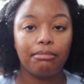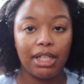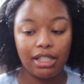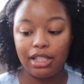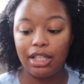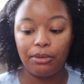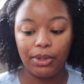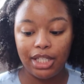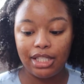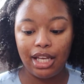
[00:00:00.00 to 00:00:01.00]
means it when
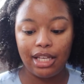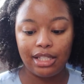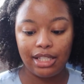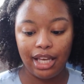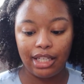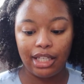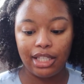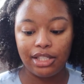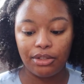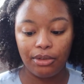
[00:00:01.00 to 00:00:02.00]
it says that it
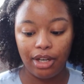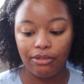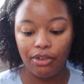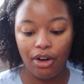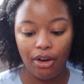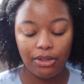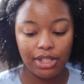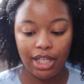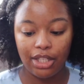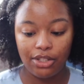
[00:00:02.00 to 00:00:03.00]
is great for all
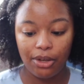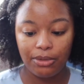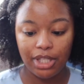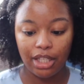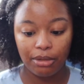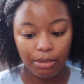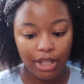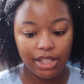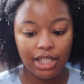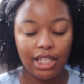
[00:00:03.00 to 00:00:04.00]
skin tones and
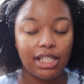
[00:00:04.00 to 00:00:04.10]
complexion.